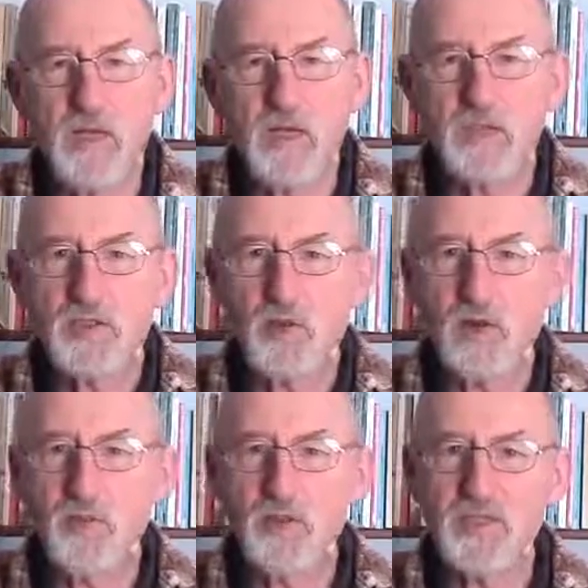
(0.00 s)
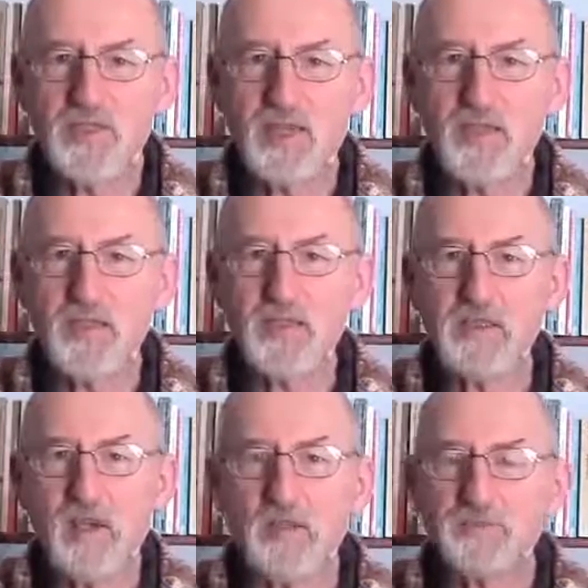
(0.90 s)
So I bought this second
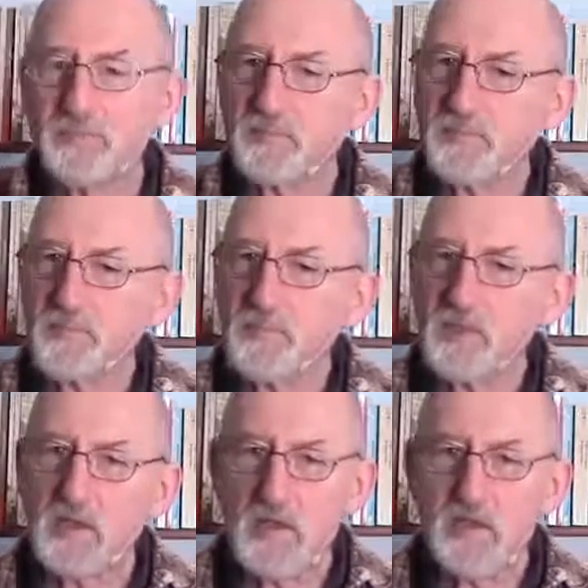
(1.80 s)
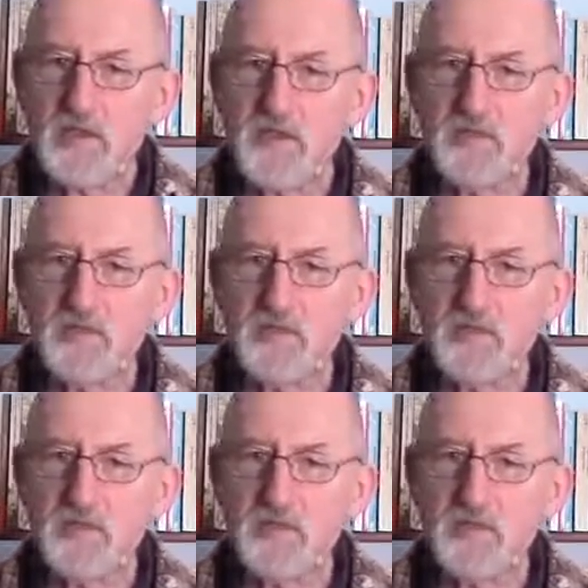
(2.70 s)
guitar. Now this is a